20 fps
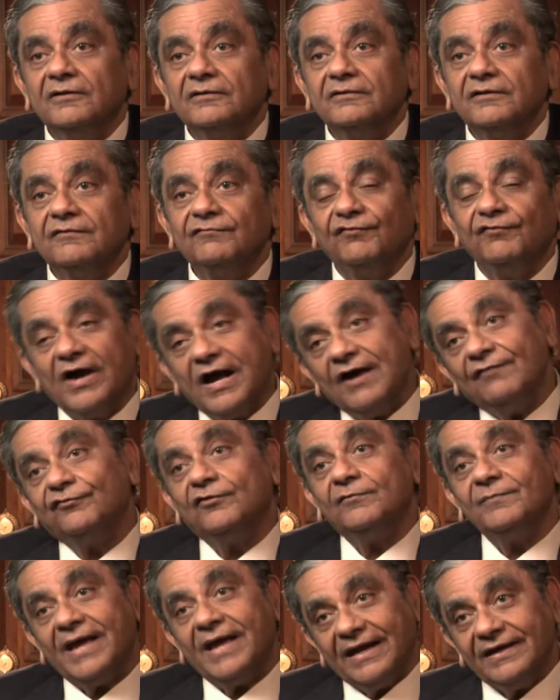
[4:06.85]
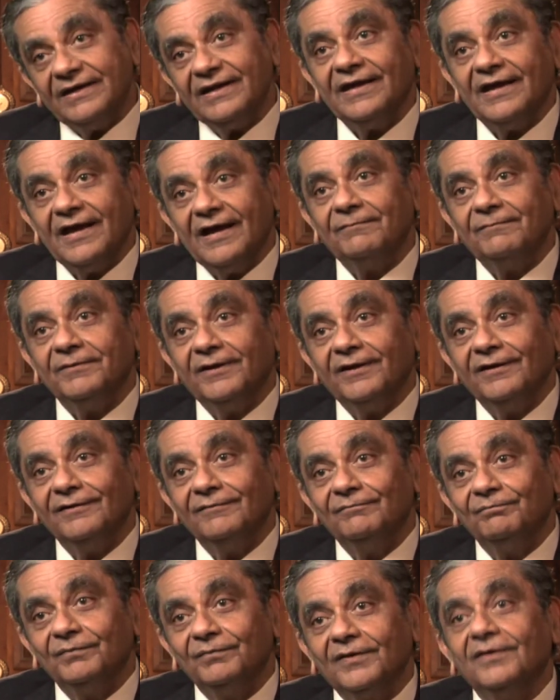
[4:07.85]
that far from
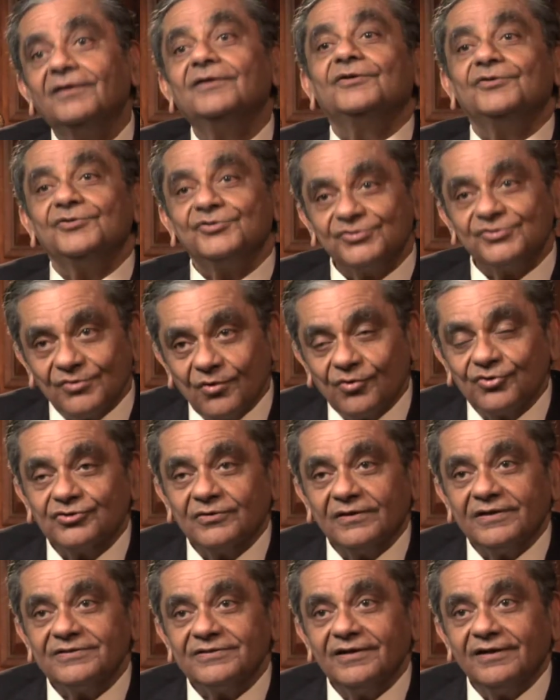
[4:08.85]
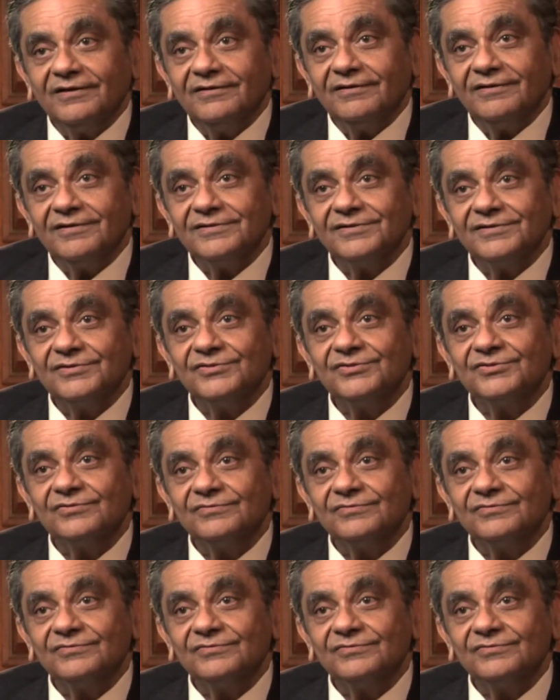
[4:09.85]
handicapping social agendas and